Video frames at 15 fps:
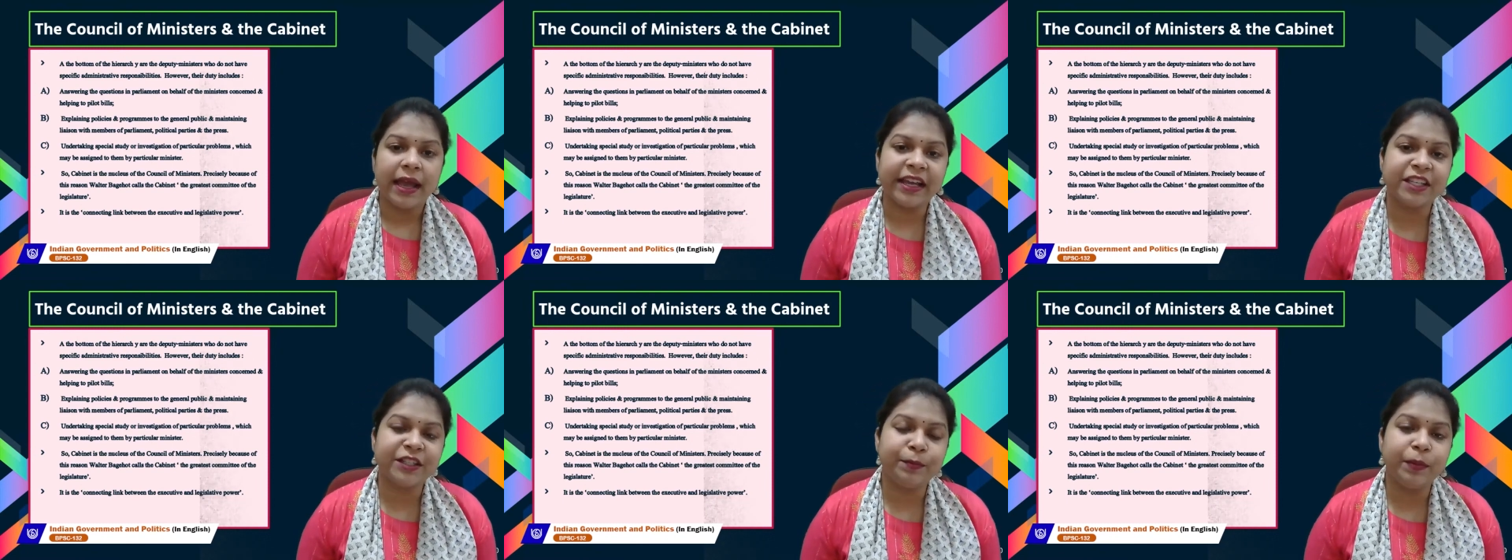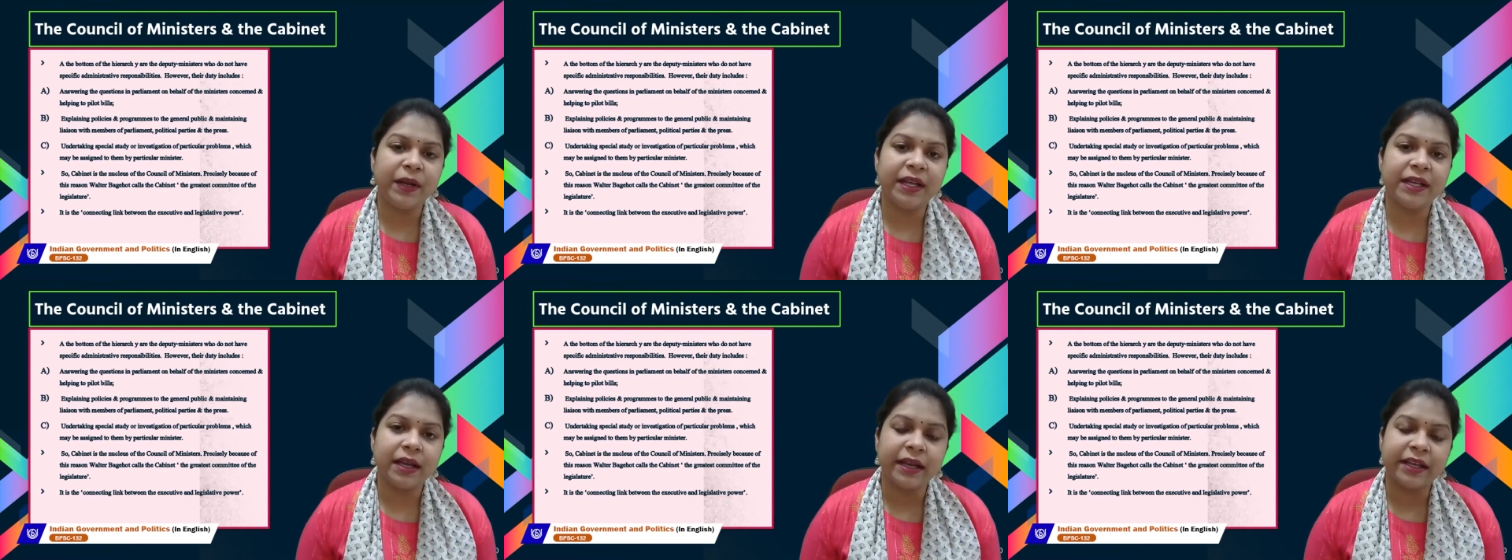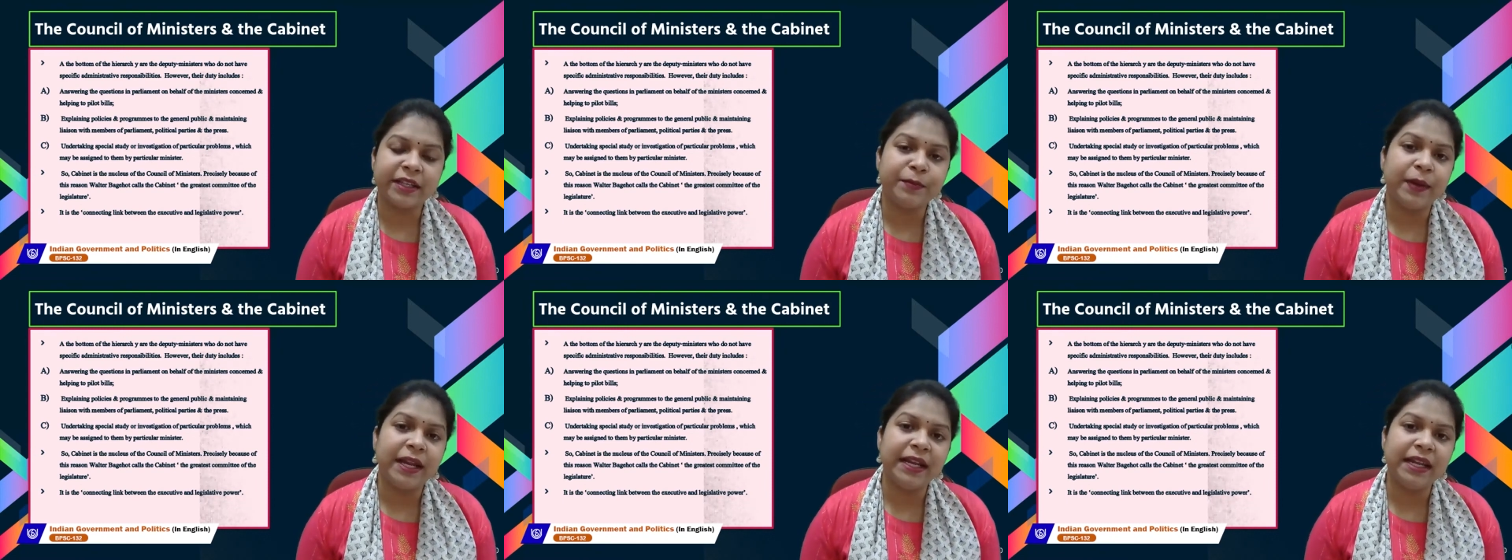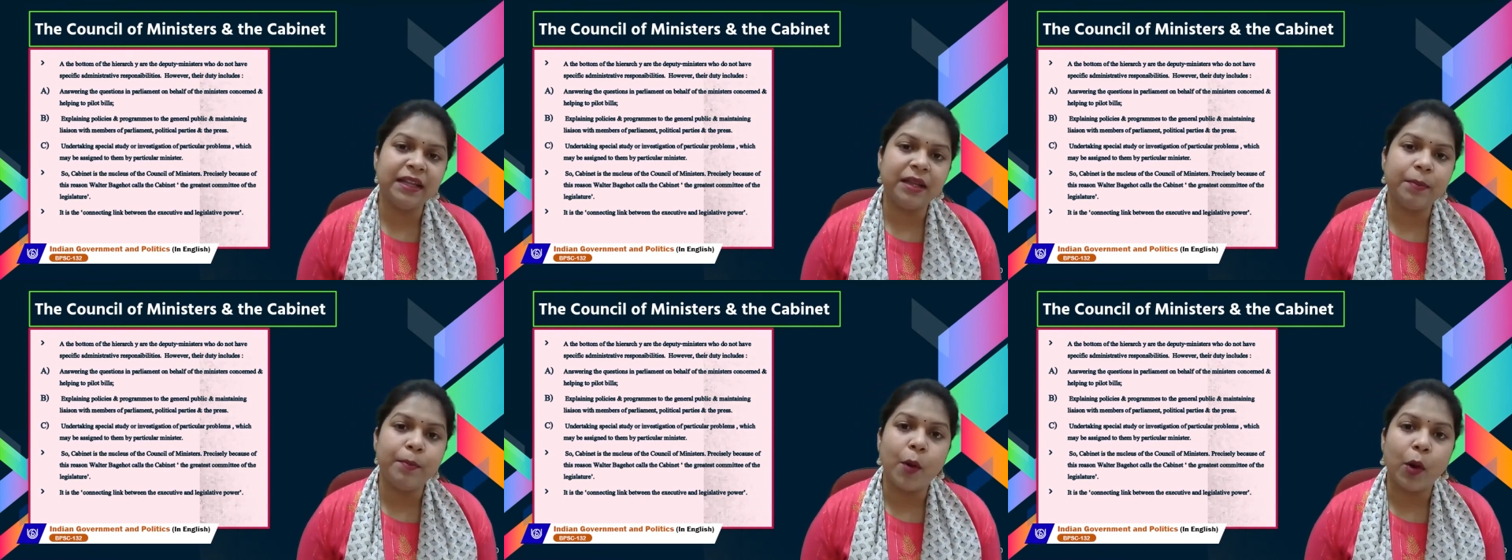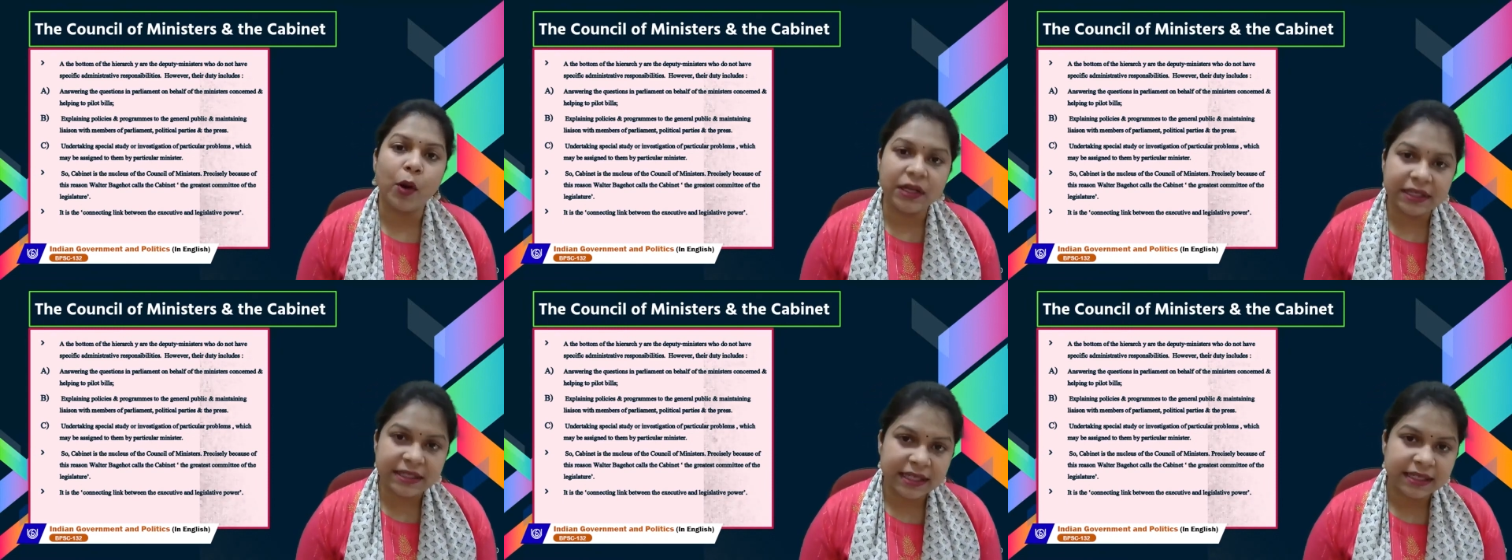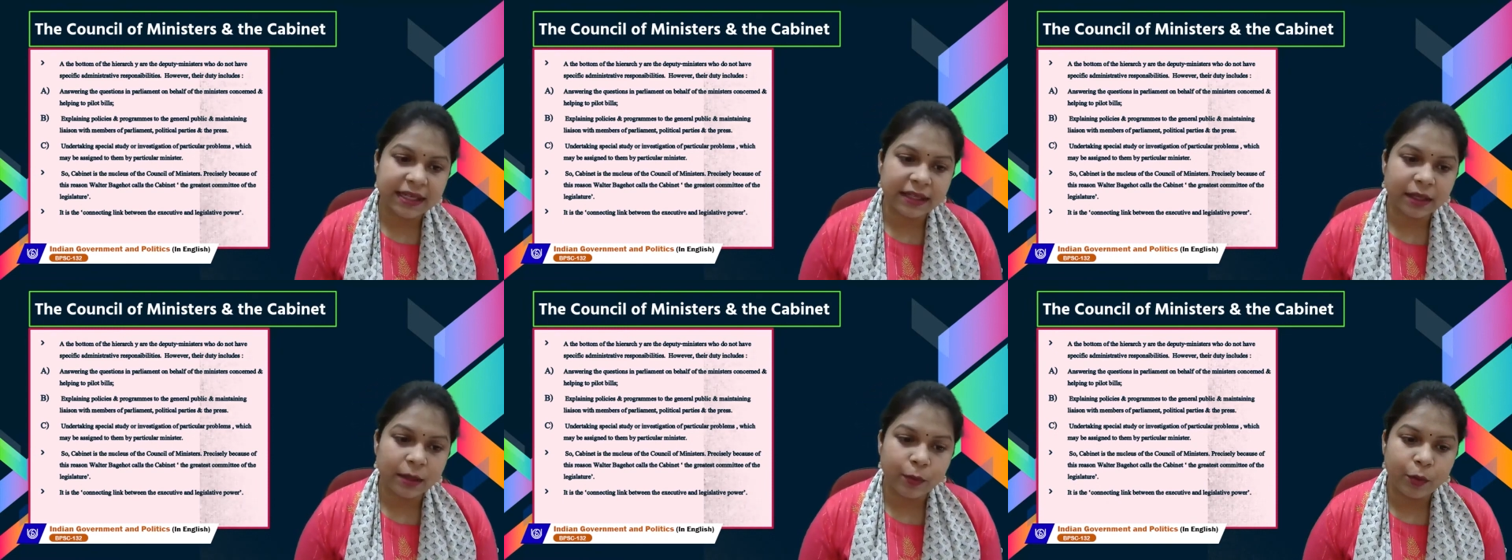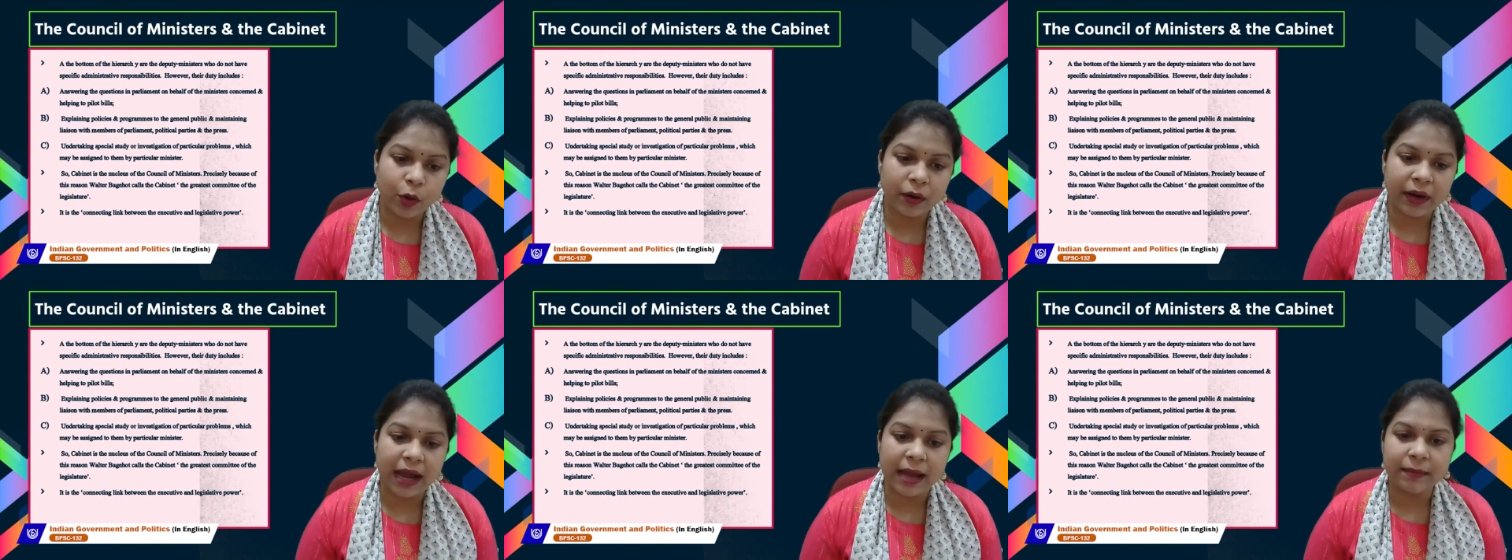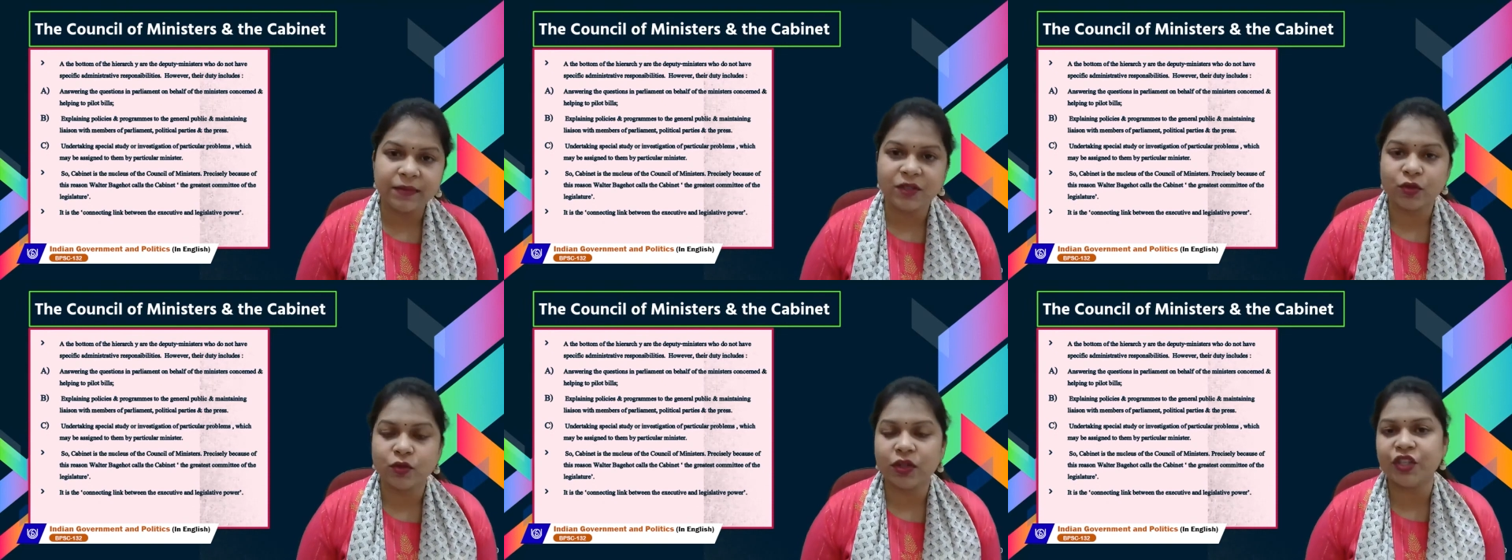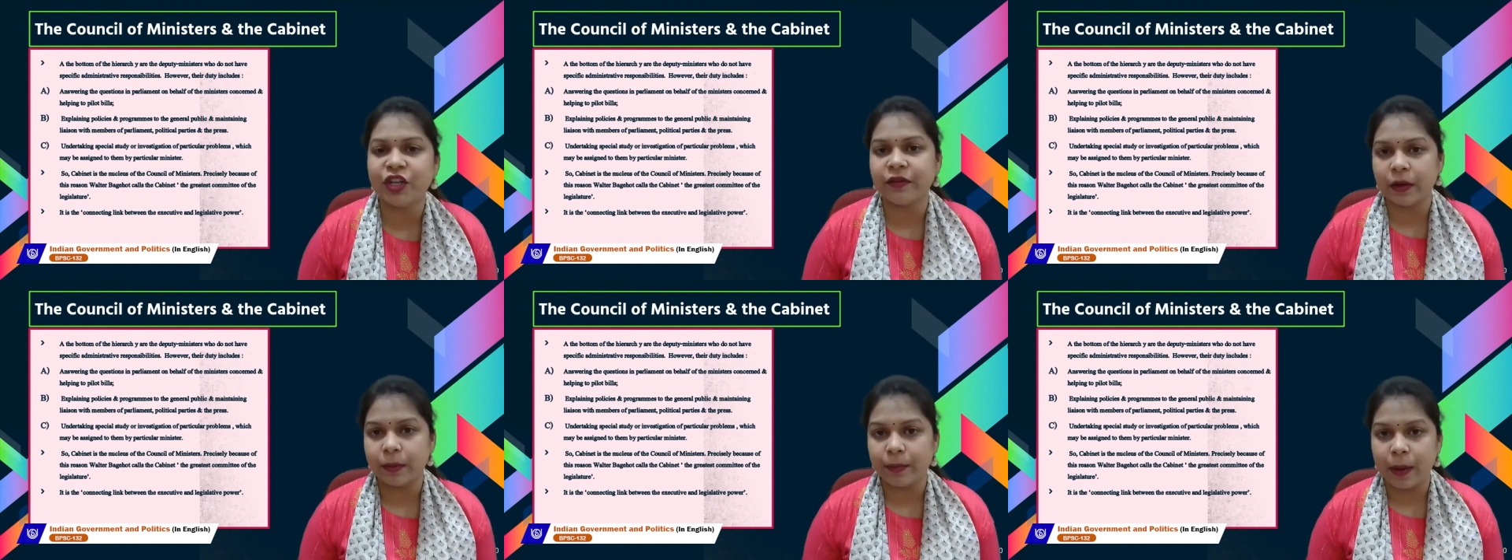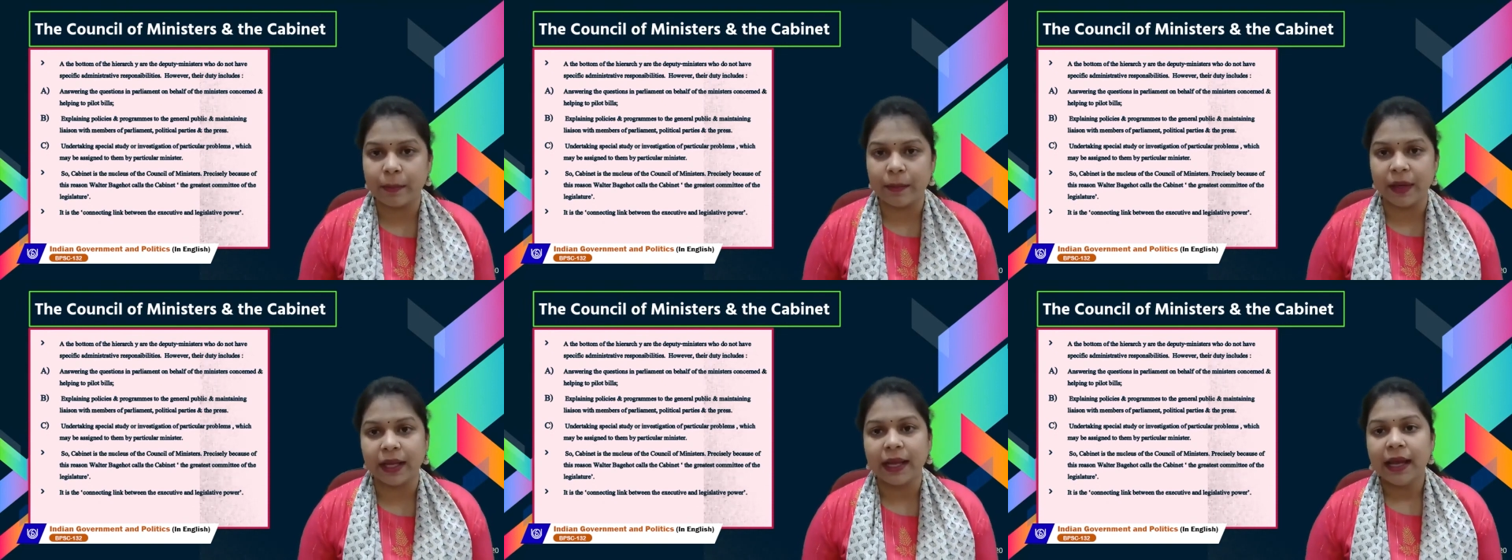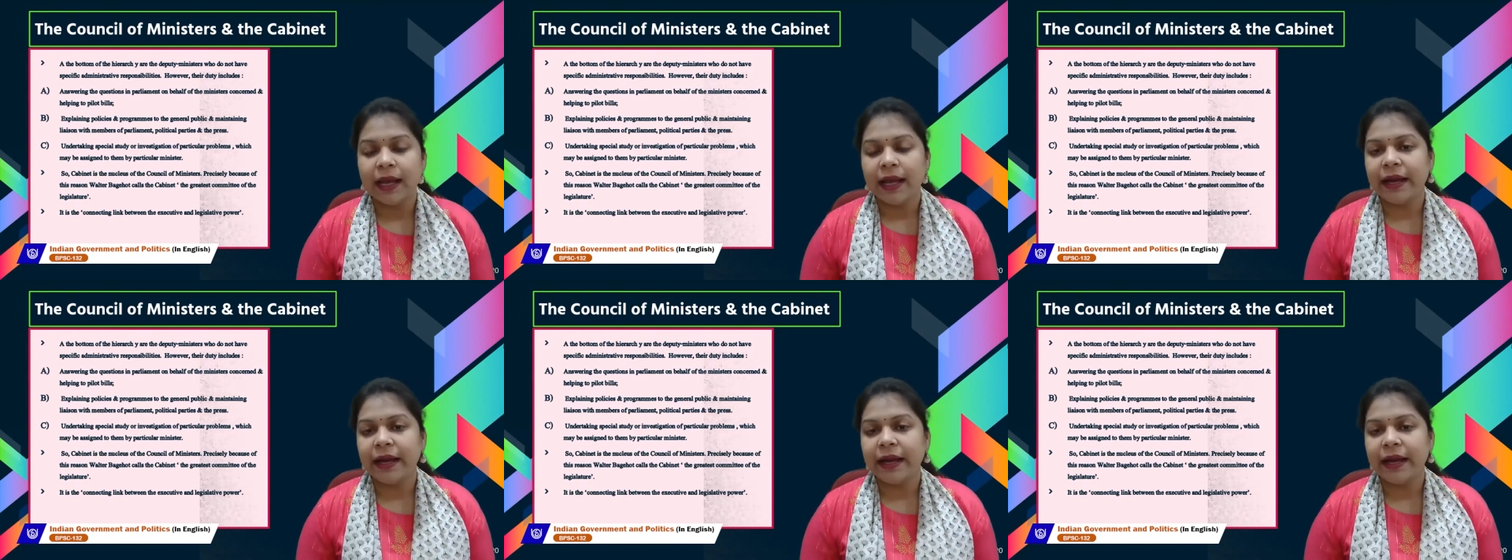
explaining the policies and the programs to the general public.